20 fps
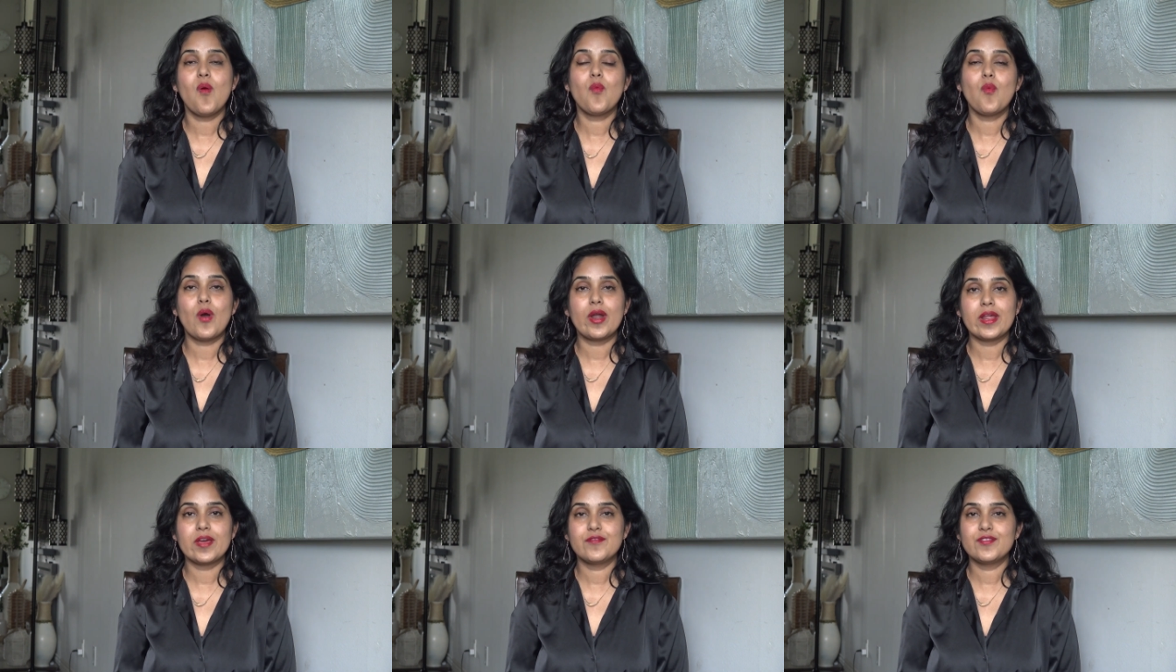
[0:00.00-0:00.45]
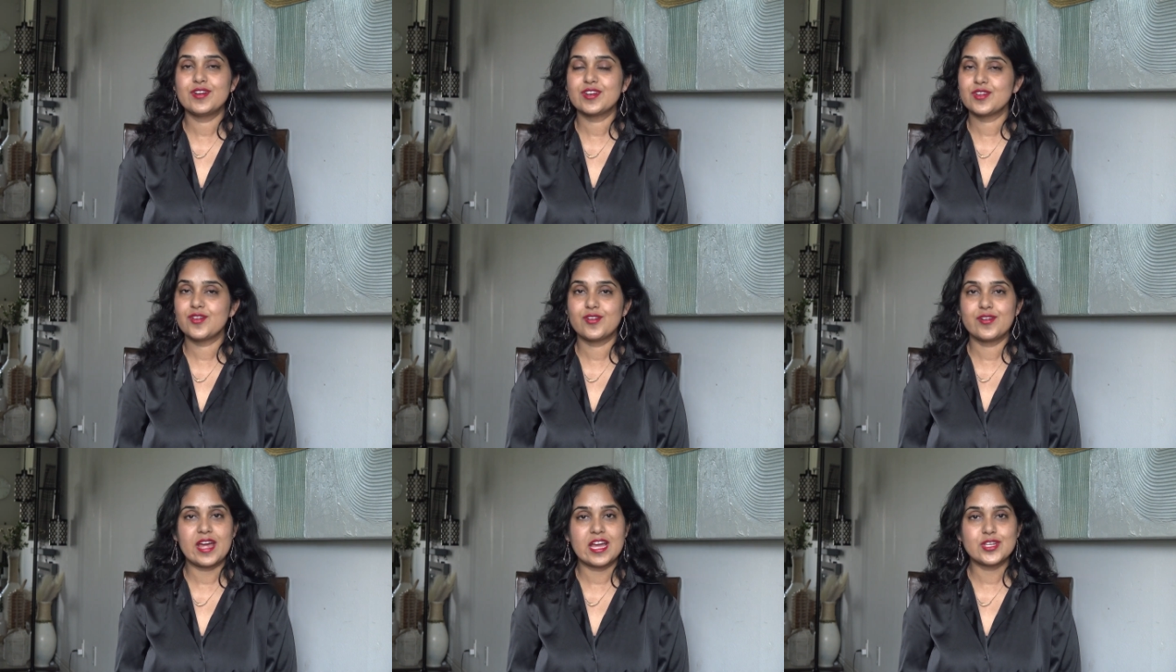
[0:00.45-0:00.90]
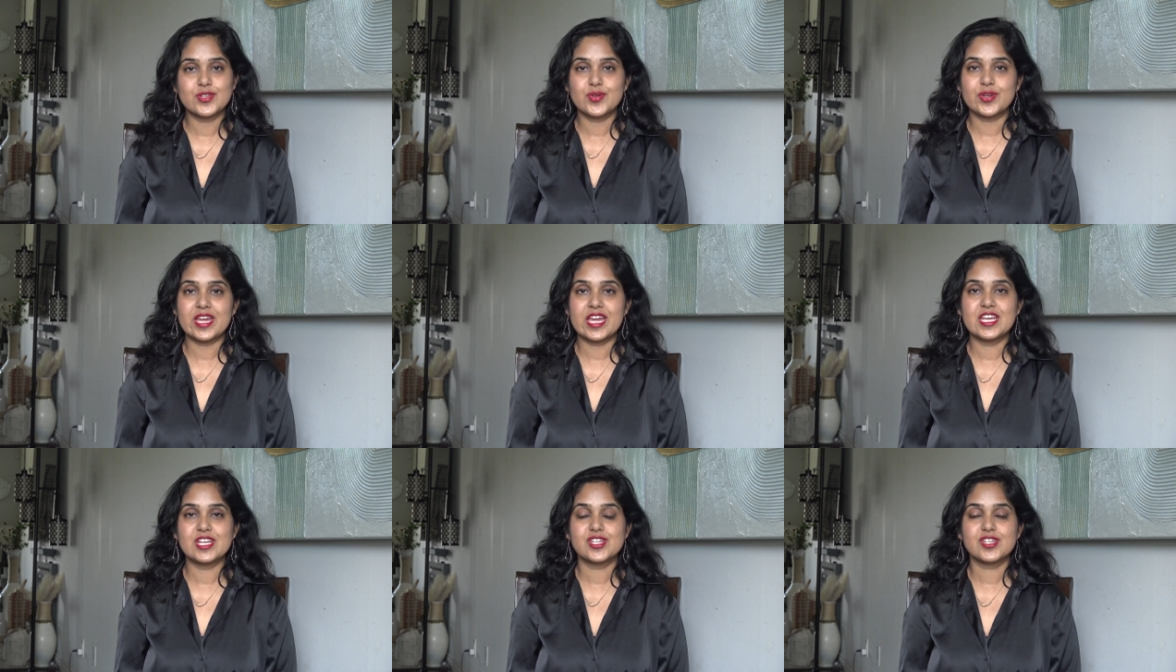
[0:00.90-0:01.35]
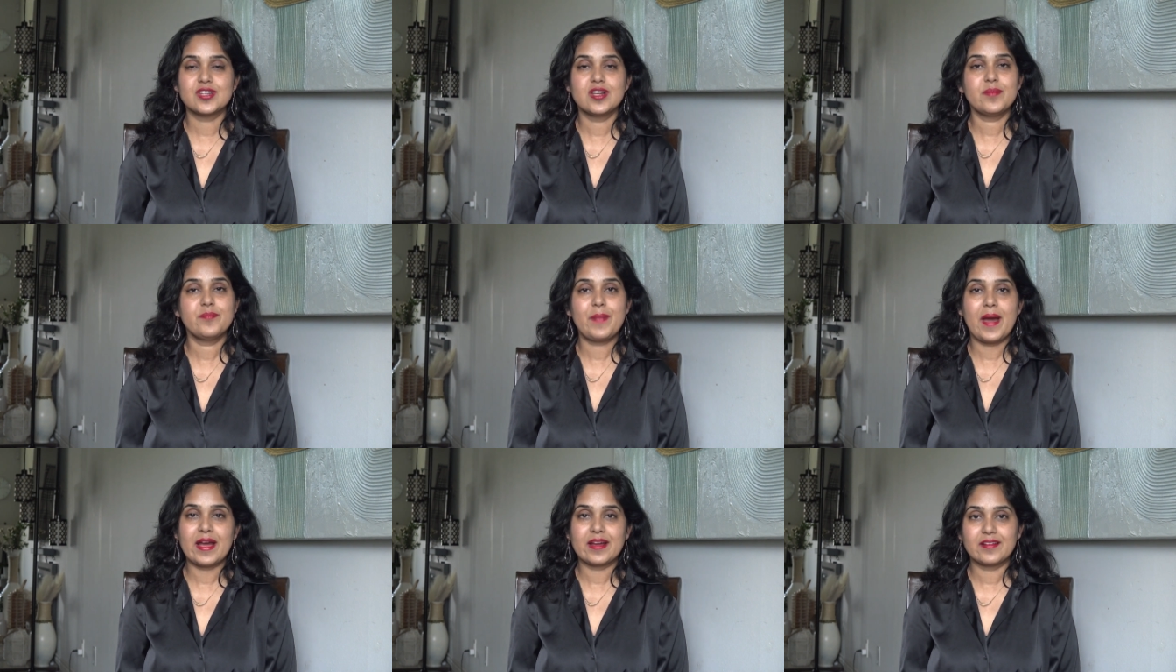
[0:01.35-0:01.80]
whatever your educational
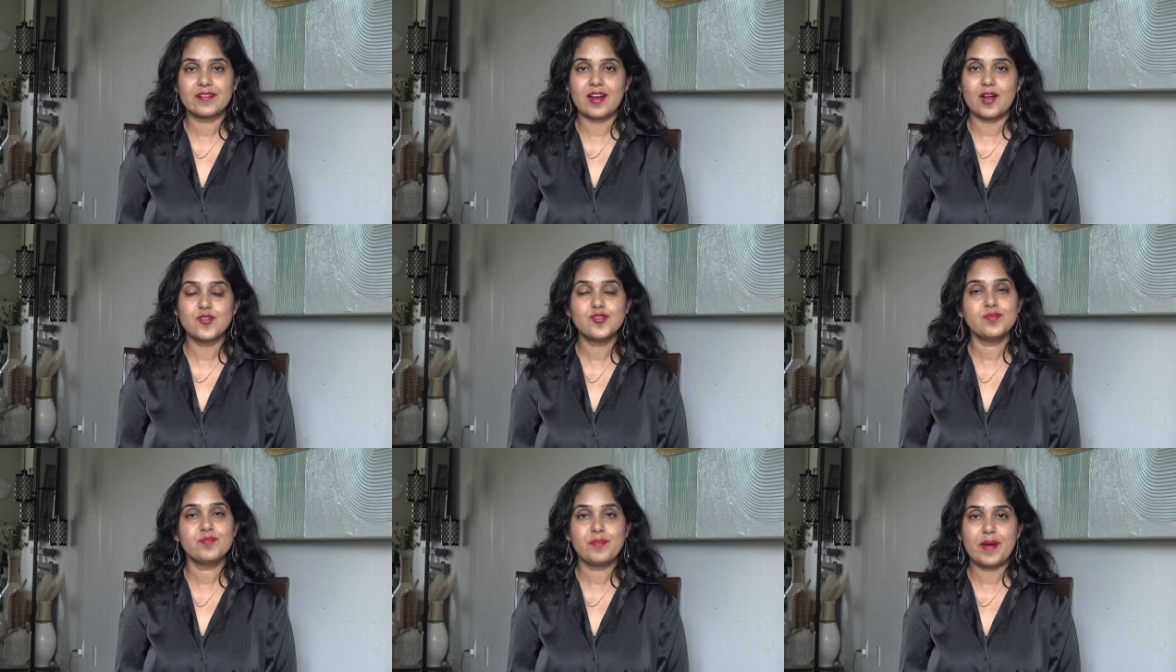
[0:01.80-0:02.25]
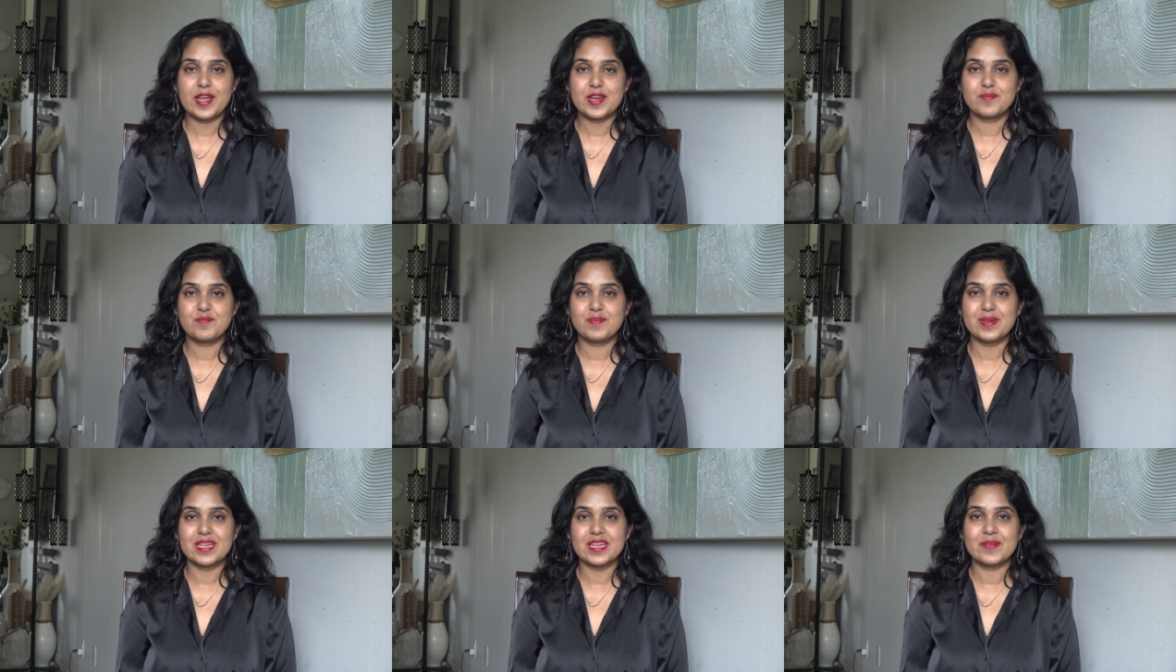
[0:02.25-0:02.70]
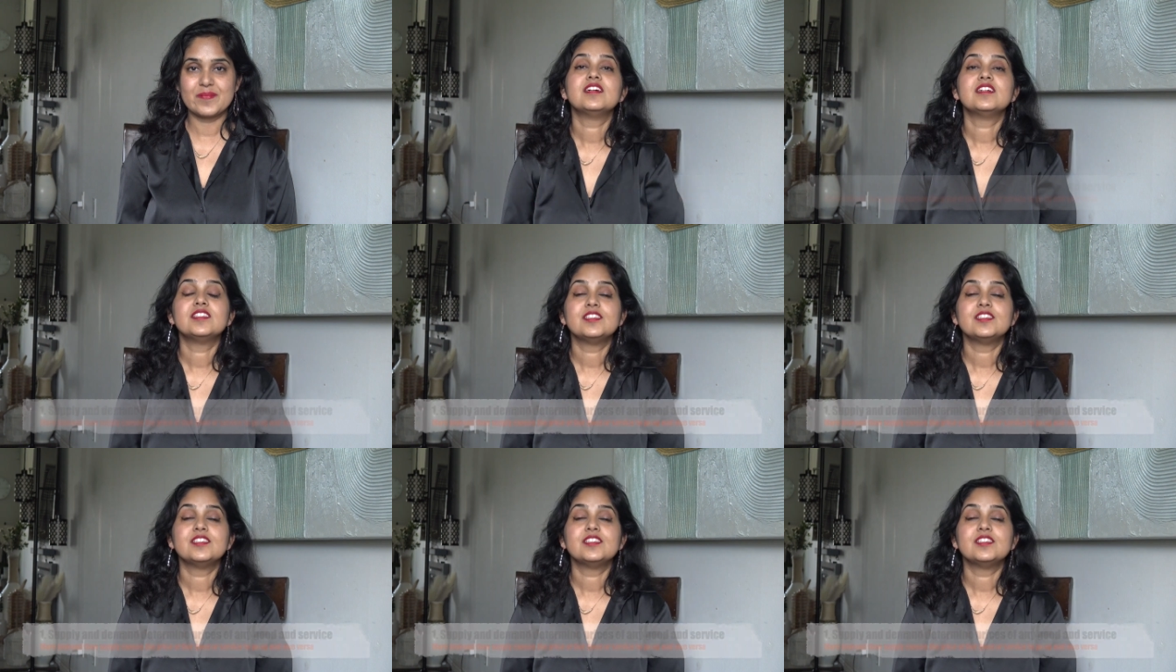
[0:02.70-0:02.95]
background might be.